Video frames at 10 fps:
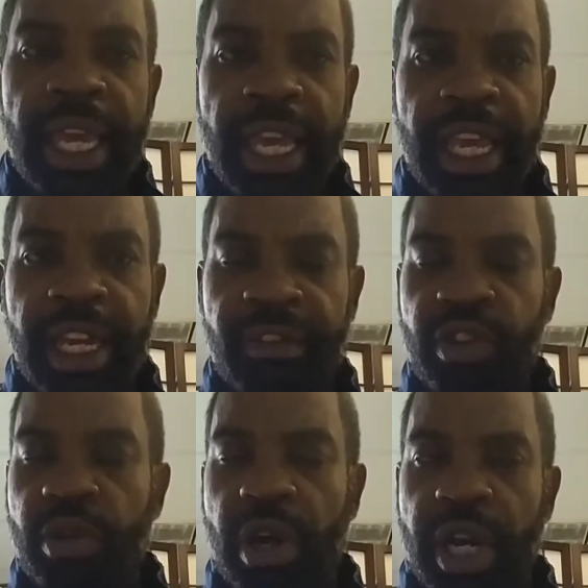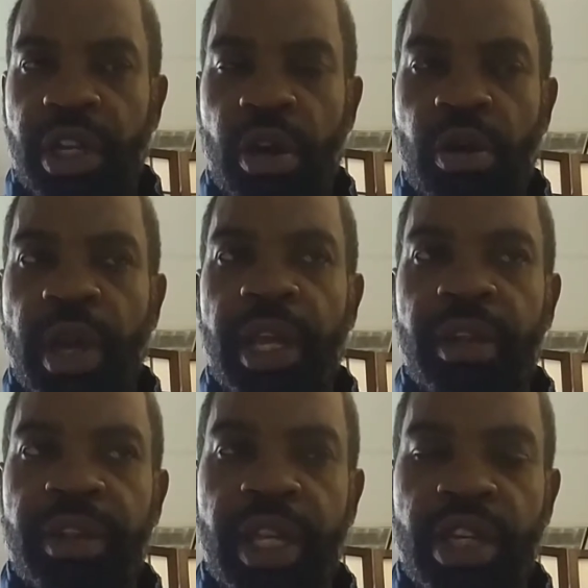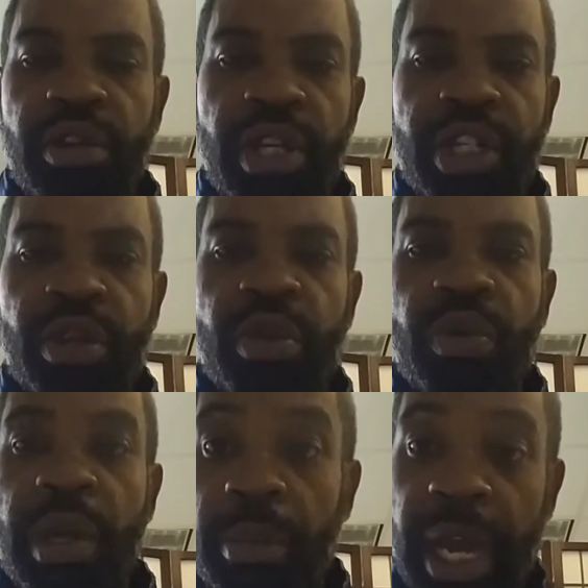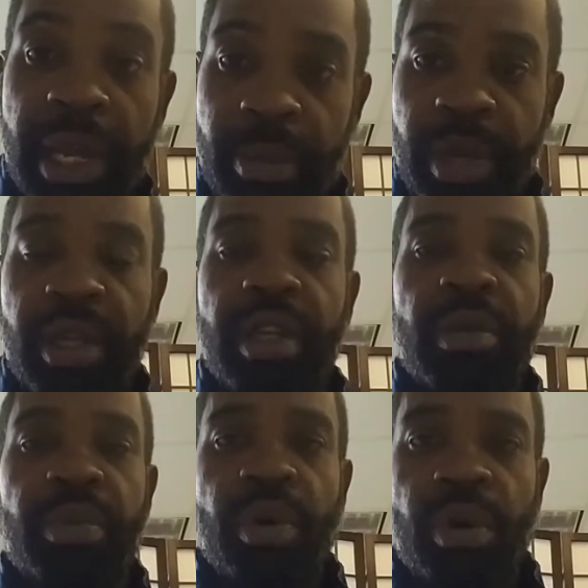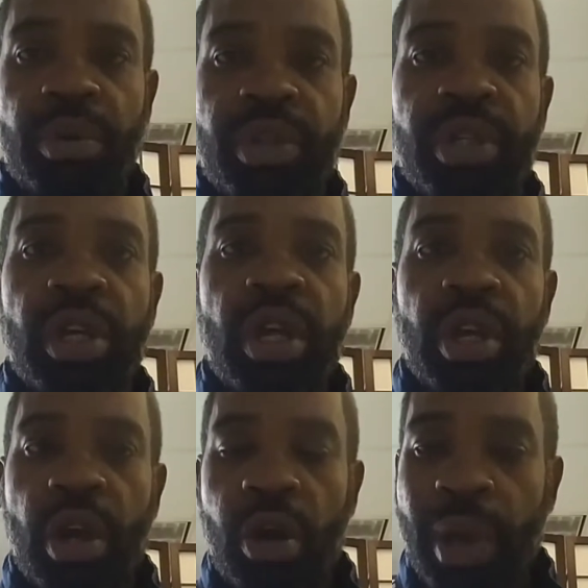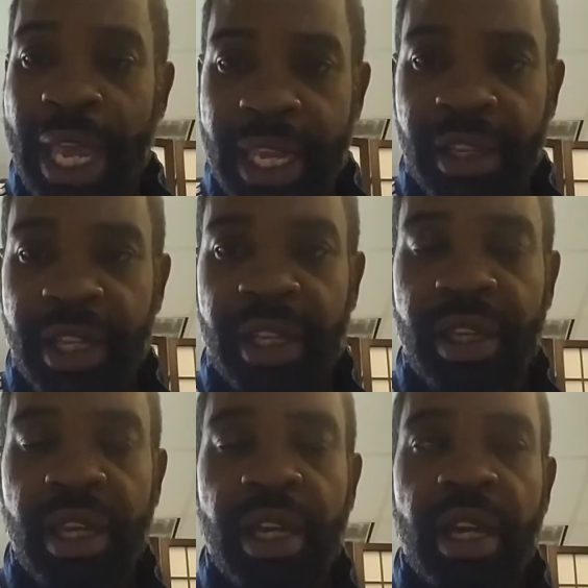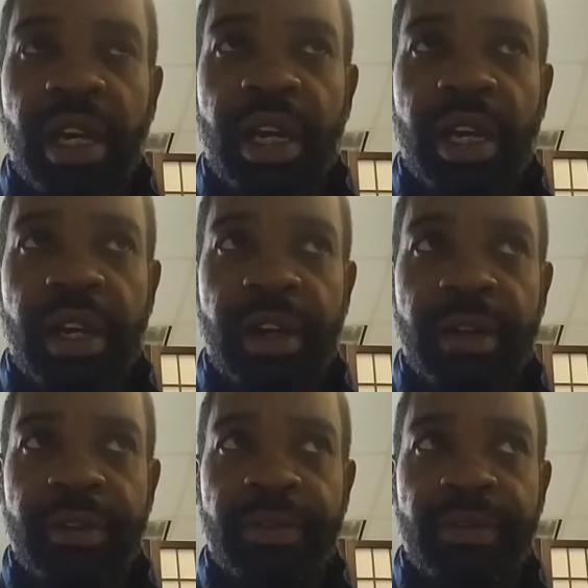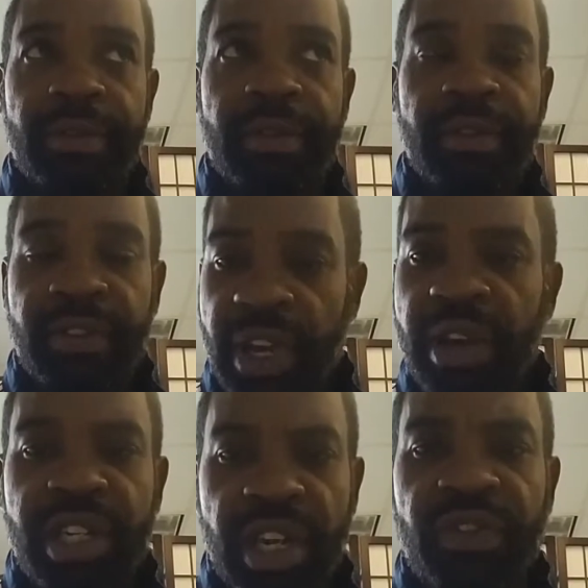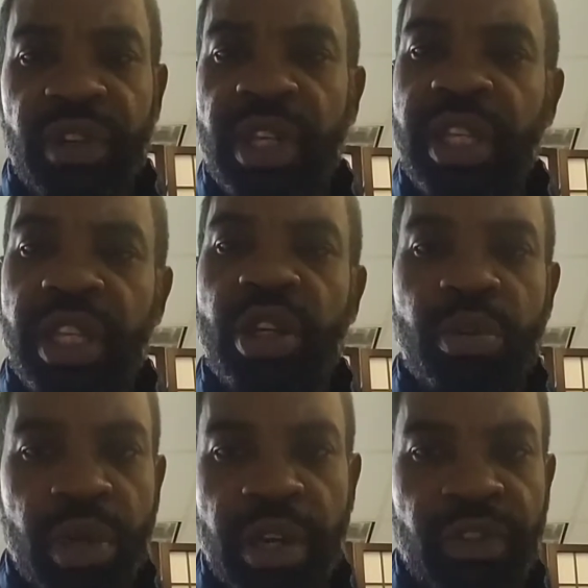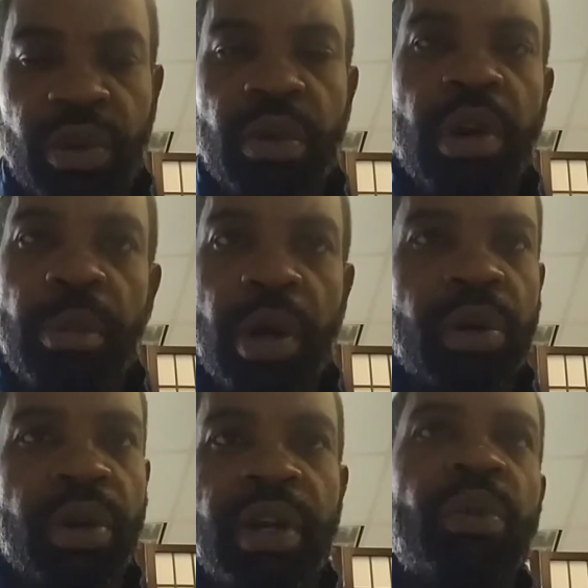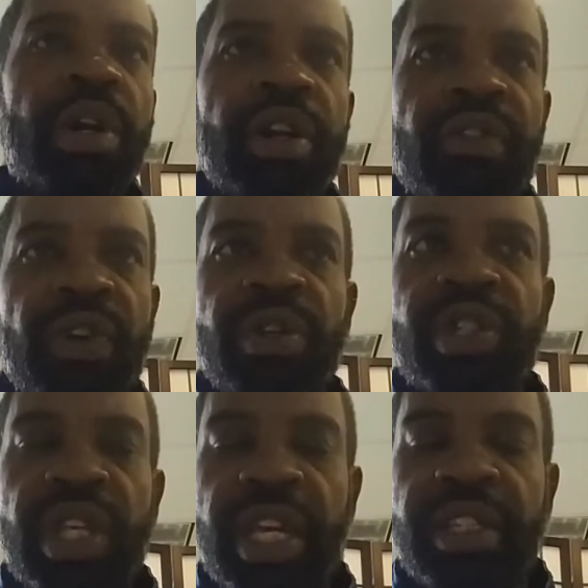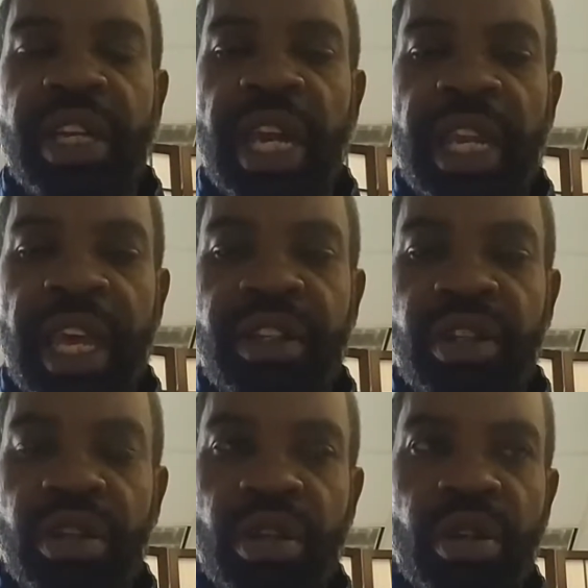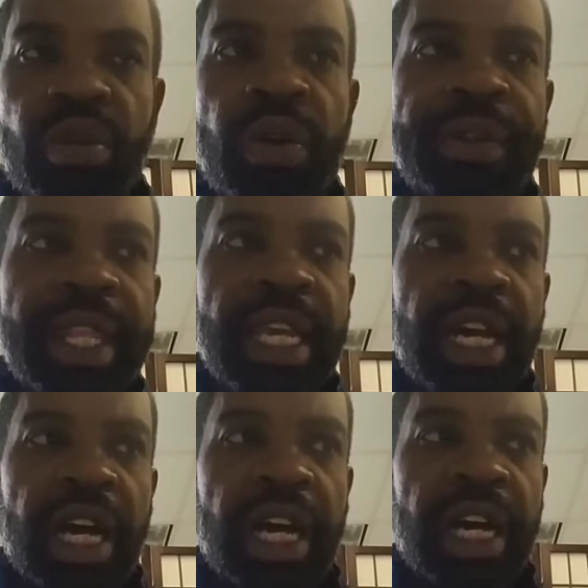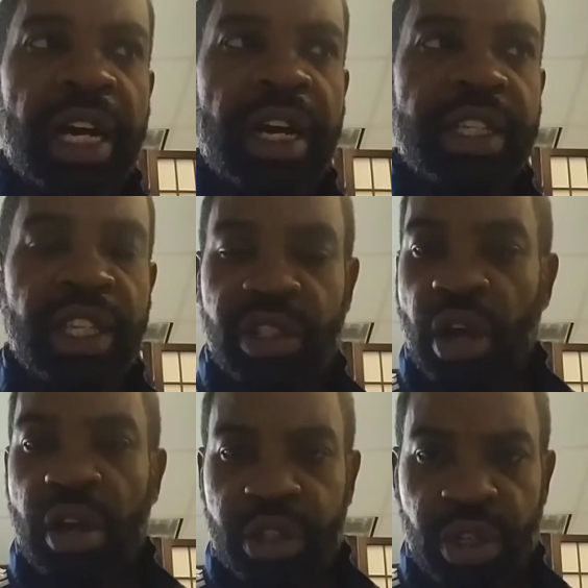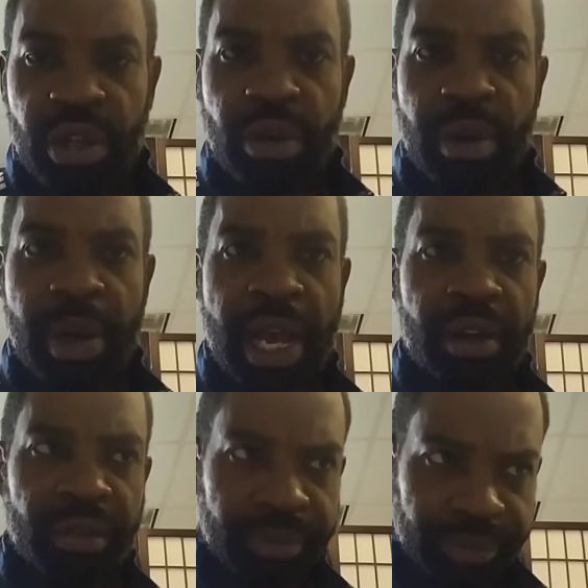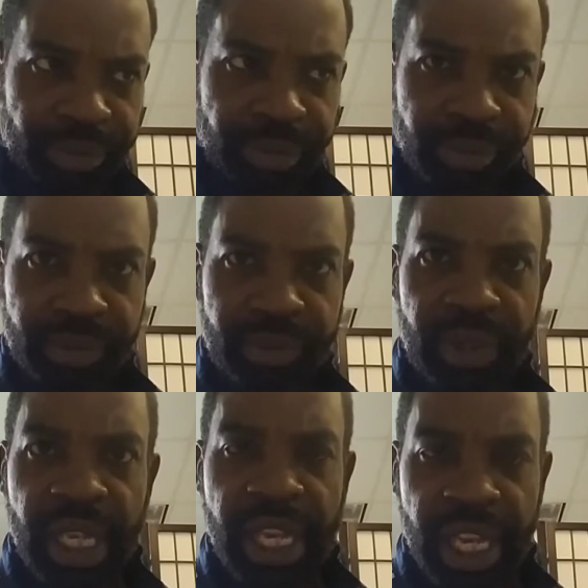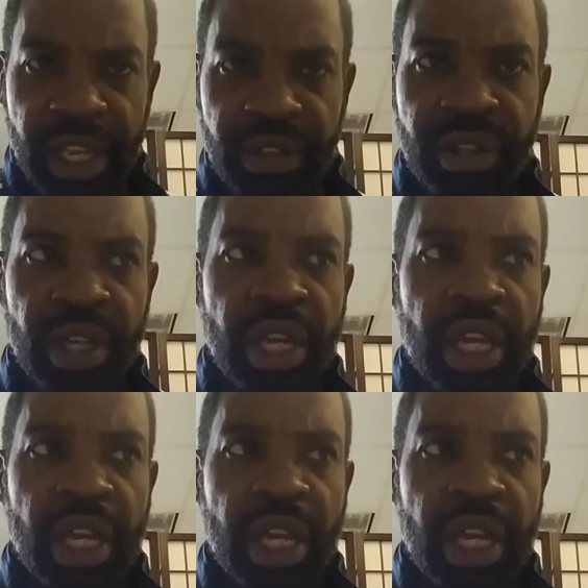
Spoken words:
And if you are a co-angler, then you need to, in my opinion, approach co-angling very differently than you would if you were a boater. And one of the first things that I like to do to talk to you about is